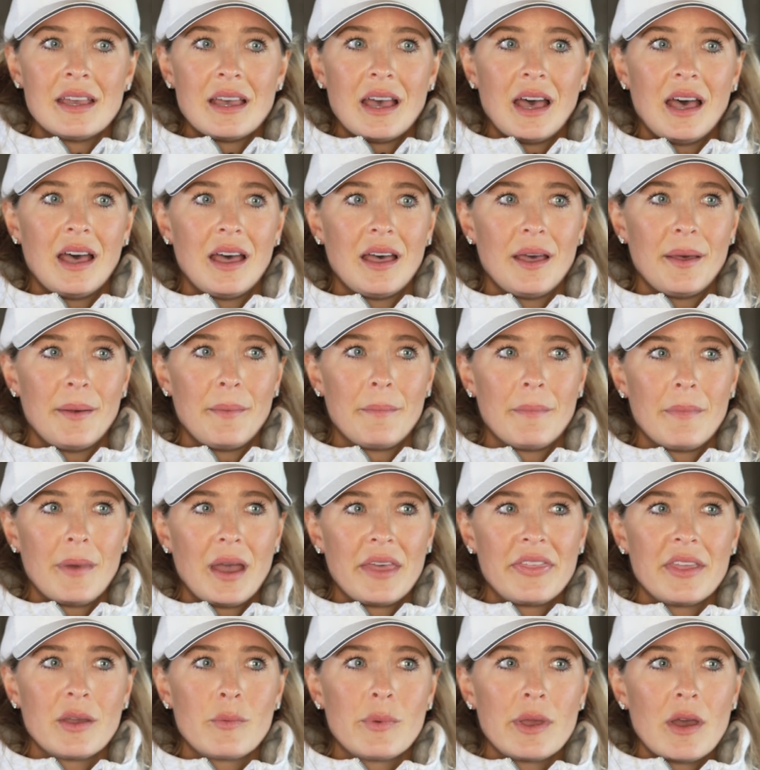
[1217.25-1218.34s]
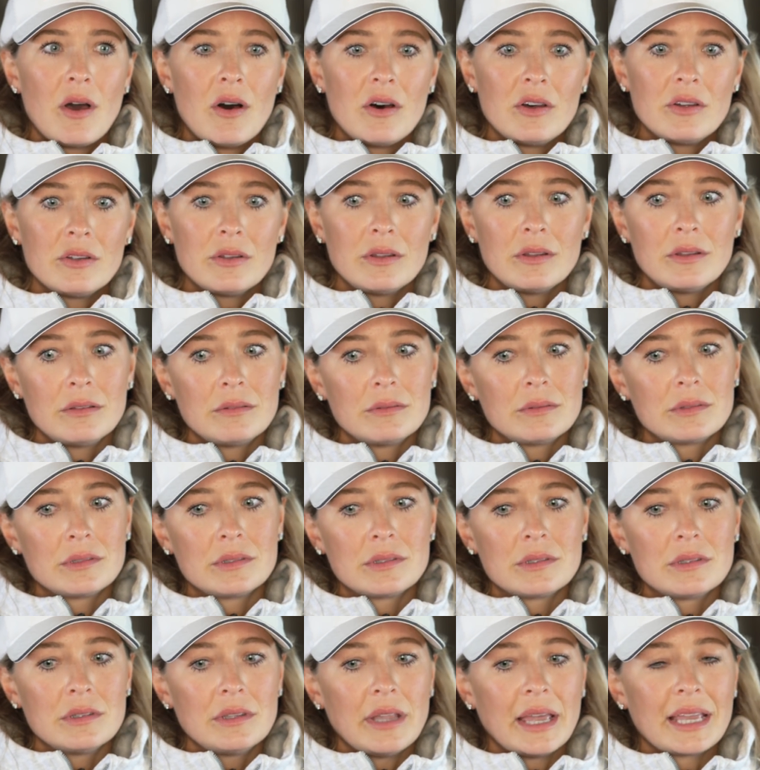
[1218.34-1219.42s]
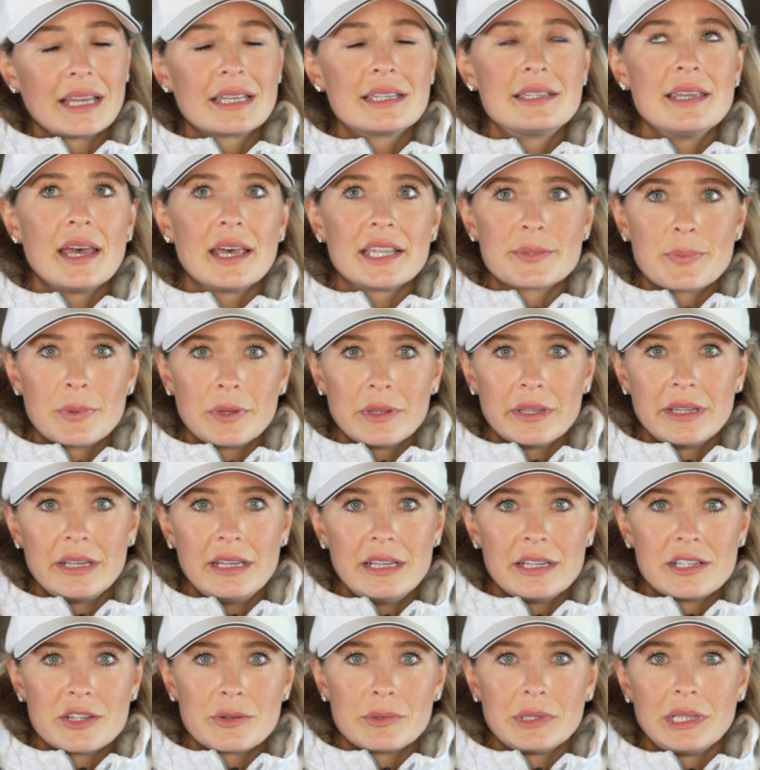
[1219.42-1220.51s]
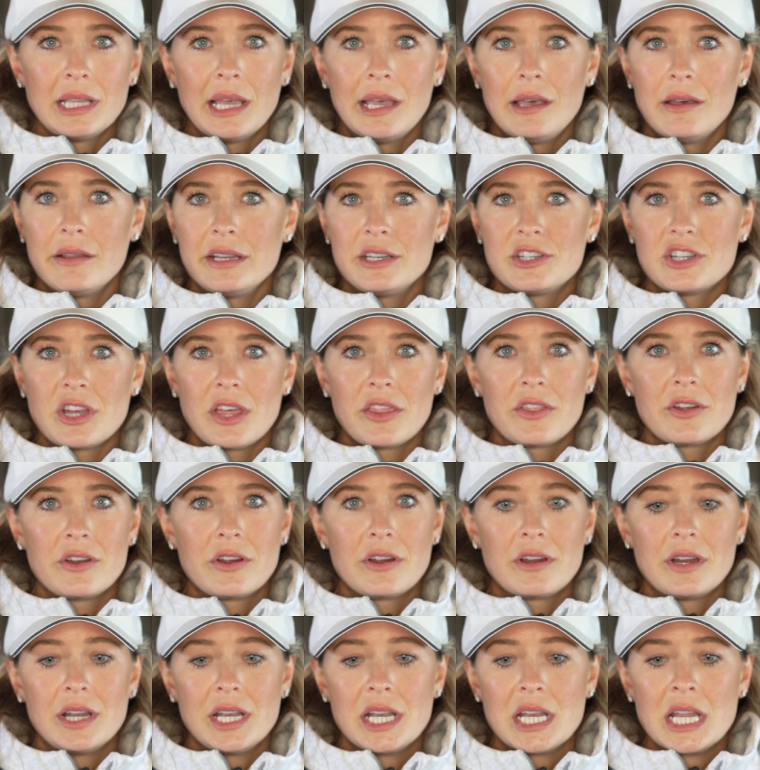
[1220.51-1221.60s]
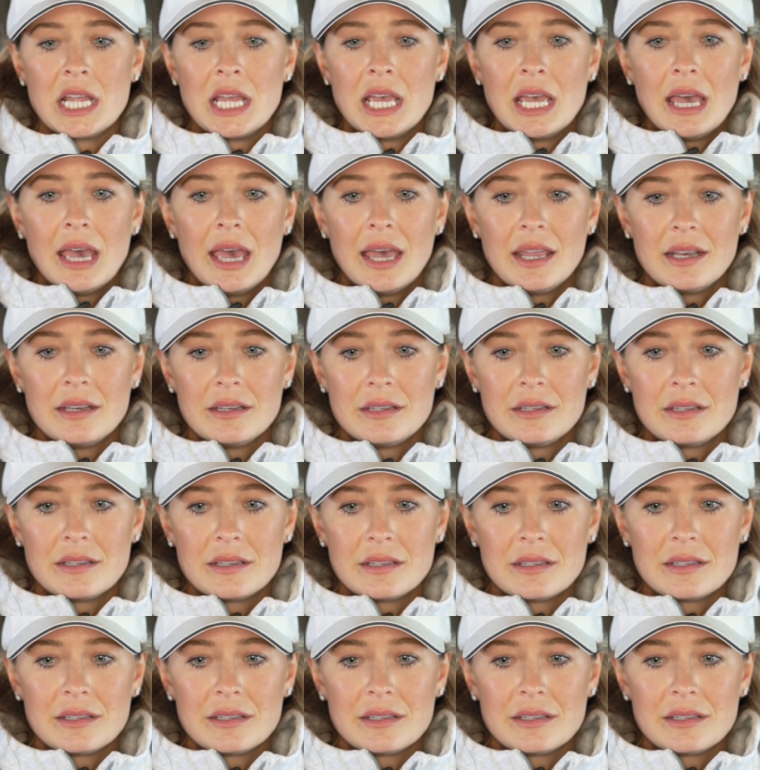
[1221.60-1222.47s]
I think we all like desperately need to rely on each other, and